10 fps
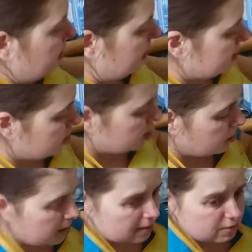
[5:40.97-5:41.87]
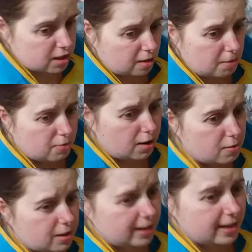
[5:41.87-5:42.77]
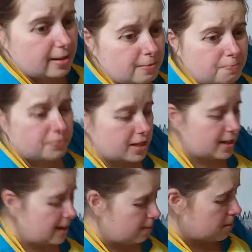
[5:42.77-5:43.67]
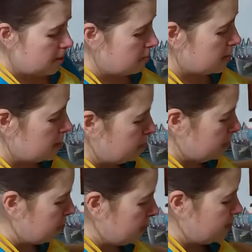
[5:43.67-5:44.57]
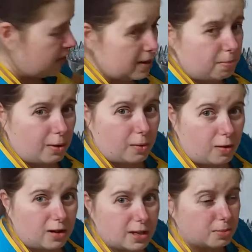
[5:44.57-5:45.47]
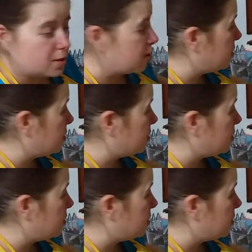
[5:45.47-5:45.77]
And you know what? Every time I roll it, it comes up with the blooming thing Paul Hollywood